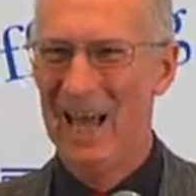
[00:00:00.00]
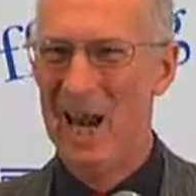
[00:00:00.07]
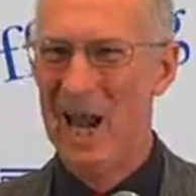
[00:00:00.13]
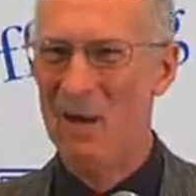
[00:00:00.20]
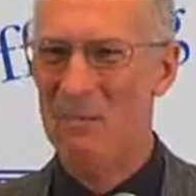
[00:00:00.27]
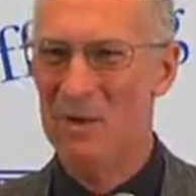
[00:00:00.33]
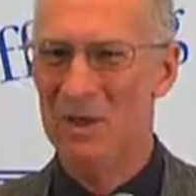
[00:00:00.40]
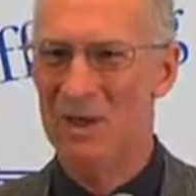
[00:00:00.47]
That
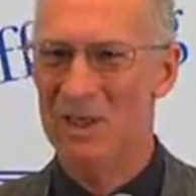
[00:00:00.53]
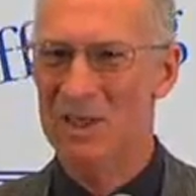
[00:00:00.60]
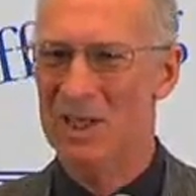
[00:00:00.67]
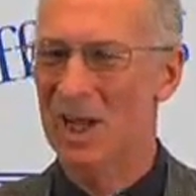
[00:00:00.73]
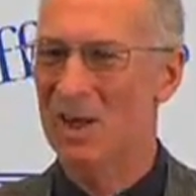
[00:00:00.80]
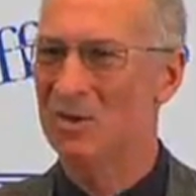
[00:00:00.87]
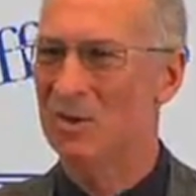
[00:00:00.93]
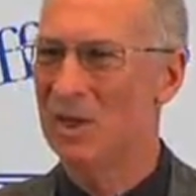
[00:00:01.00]
happened in
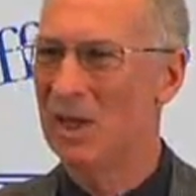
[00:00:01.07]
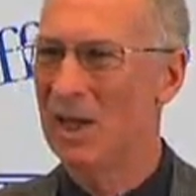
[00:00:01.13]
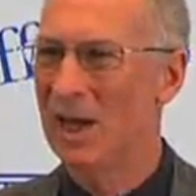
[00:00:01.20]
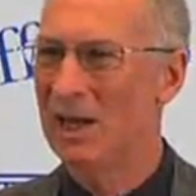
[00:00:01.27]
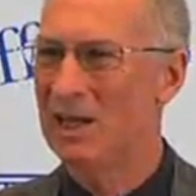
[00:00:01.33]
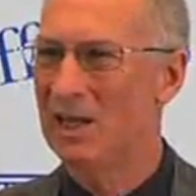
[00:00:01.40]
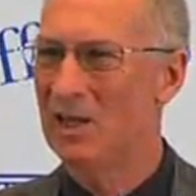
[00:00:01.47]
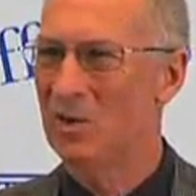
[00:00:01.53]
this country in
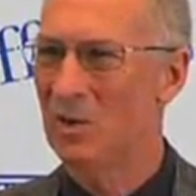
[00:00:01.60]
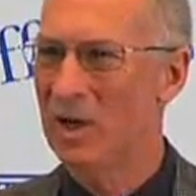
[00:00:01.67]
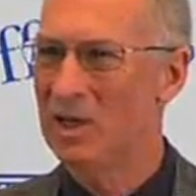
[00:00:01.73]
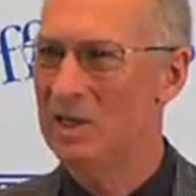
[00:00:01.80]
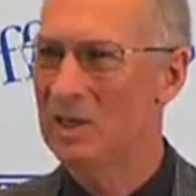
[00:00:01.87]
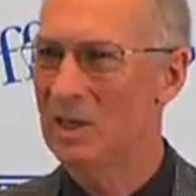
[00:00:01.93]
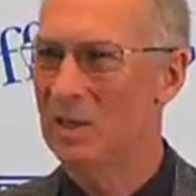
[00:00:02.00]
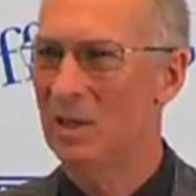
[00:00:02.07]
the
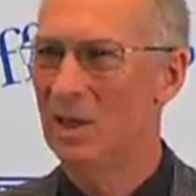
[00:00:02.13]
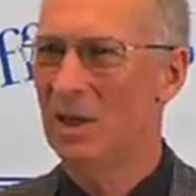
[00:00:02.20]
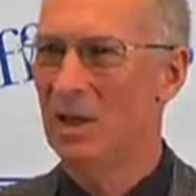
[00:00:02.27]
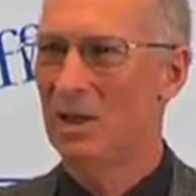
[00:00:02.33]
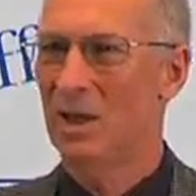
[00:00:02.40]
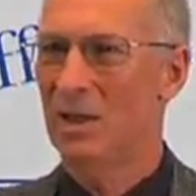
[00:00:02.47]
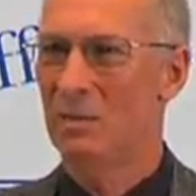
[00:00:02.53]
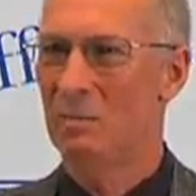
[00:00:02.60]
1920s. So
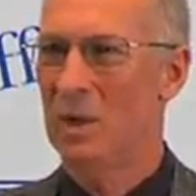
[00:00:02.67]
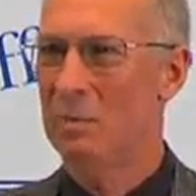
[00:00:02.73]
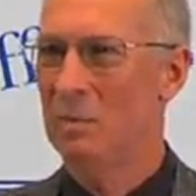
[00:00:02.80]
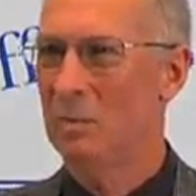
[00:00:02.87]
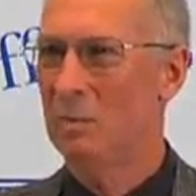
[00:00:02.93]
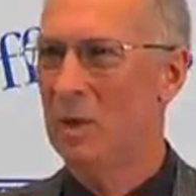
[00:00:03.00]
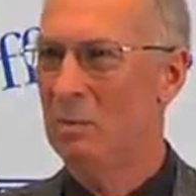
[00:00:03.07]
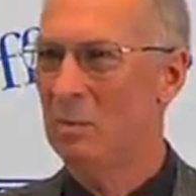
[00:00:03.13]

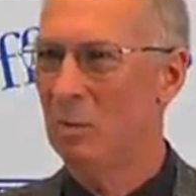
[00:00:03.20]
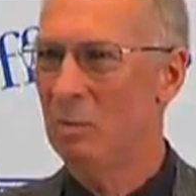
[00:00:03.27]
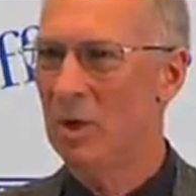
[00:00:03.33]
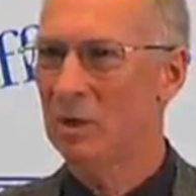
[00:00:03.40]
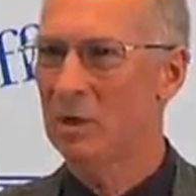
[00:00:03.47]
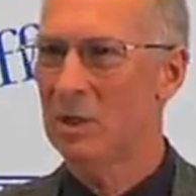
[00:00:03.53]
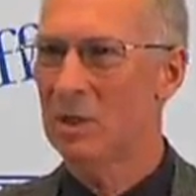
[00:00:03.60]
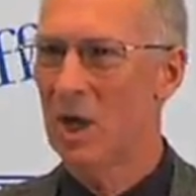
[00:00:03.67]
people
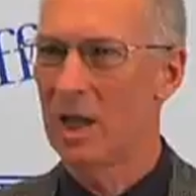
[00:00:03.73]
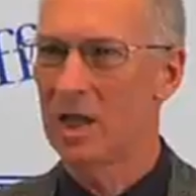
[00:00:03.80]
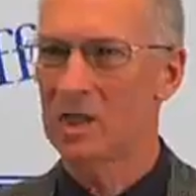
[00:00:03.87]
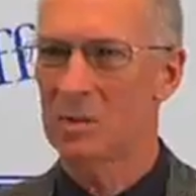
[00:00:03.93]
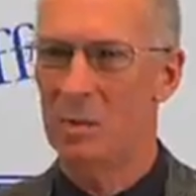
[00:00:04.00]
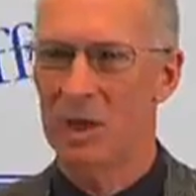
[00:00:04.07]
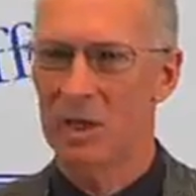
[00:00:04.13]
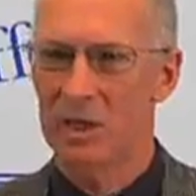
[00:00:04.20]
built the
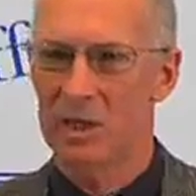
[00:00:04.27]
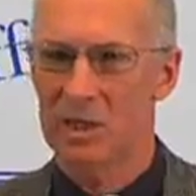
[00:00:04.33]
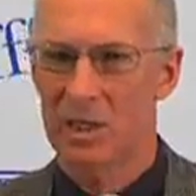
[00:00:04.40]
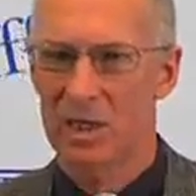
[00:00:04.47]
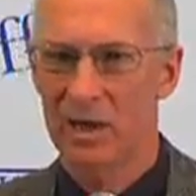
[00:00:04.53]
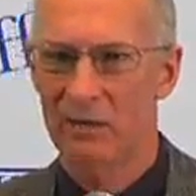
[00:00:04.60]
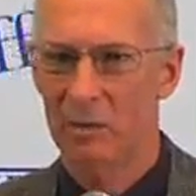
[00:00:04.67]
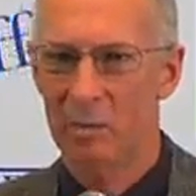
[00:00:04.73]
tallest buildings
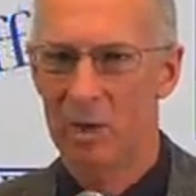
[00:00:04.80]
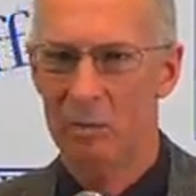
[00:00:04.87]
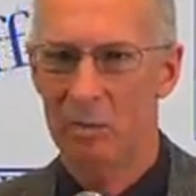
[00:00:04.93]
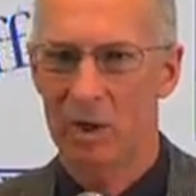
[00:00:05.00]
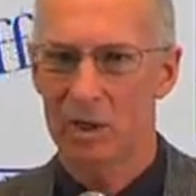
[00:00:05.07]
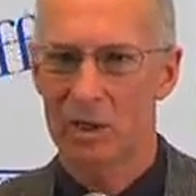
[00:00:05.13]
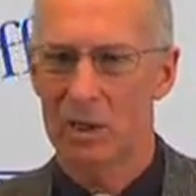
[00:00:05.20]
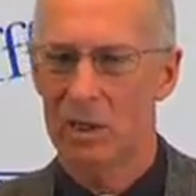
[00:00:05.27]
that had ever been
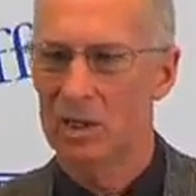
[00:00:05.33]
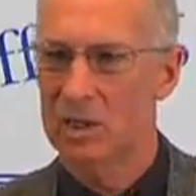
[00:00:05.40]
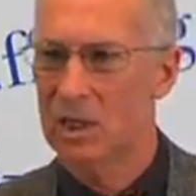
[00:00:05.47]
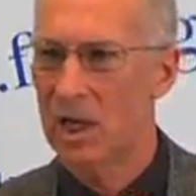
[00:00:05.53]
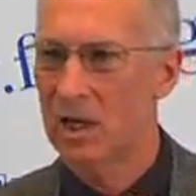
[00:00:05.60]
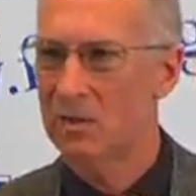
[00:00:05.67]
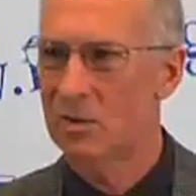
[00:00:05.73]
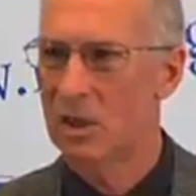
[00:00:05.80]
built in
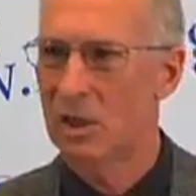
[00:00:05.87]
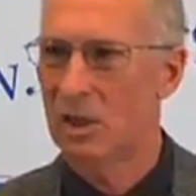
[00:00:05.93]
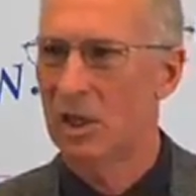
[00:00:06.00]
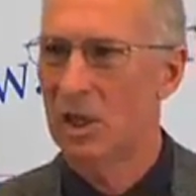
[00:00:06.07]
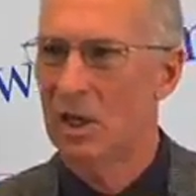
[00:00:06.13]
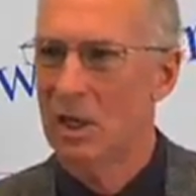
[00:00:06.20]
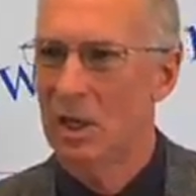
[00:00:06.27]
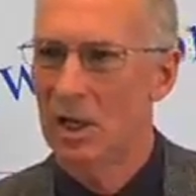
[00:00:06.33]
this country,
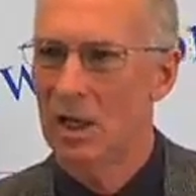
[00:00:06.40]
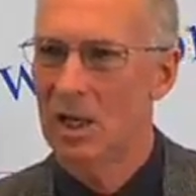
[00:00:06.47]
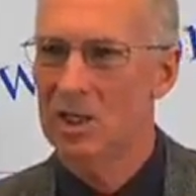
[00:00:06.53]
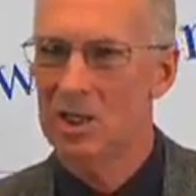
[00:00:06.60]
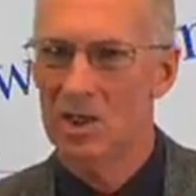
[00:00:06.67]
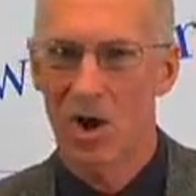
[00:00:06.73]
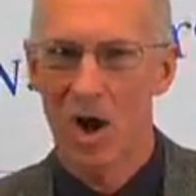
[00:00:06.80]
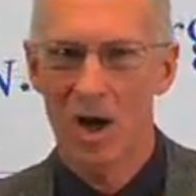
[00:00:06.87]
and
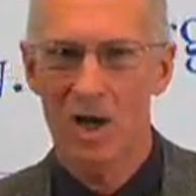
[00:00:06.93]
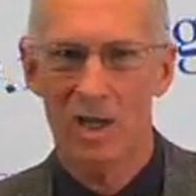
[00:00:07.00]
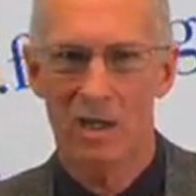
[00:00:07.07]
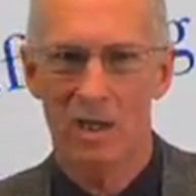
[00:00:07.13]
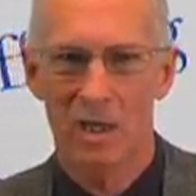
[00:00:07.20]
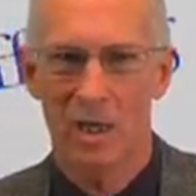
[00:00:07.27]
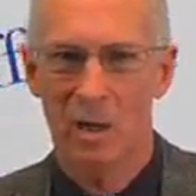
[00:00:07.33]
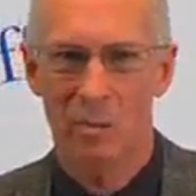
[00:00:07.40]
they
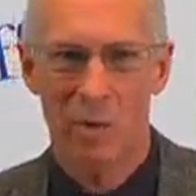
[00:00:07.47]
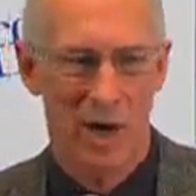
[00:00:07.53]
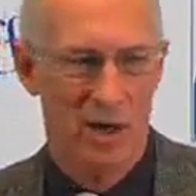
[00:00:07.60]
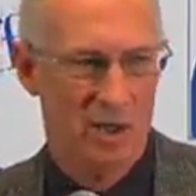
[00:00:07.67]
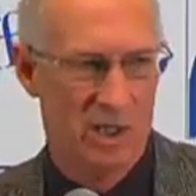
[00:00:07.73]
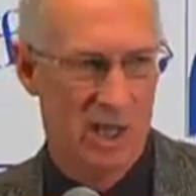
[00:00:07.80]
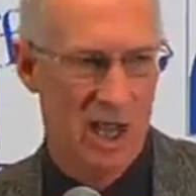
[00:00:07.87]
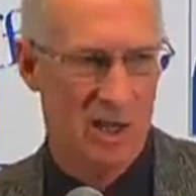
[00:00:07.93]
started the
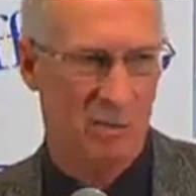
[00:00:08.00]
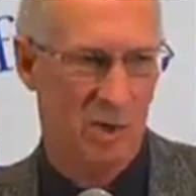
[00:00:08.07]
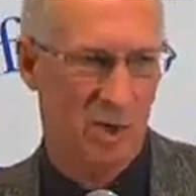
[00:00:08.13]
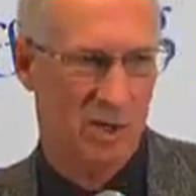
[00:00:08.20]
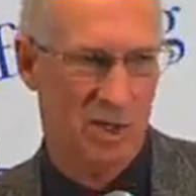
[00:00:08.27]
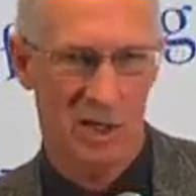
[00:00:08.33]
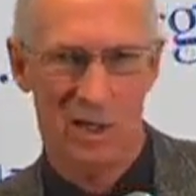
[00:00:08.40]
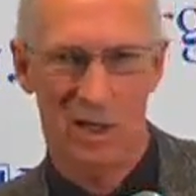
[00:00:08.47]
Empire State
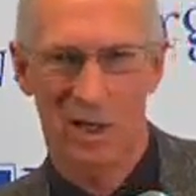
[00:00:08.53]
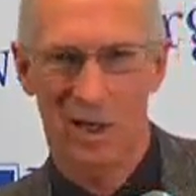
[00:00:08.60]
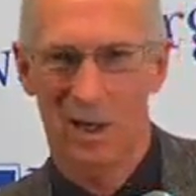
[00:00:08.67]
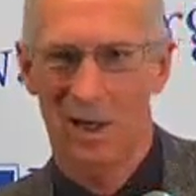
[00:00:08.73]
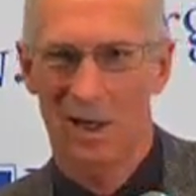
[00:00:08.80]
Building.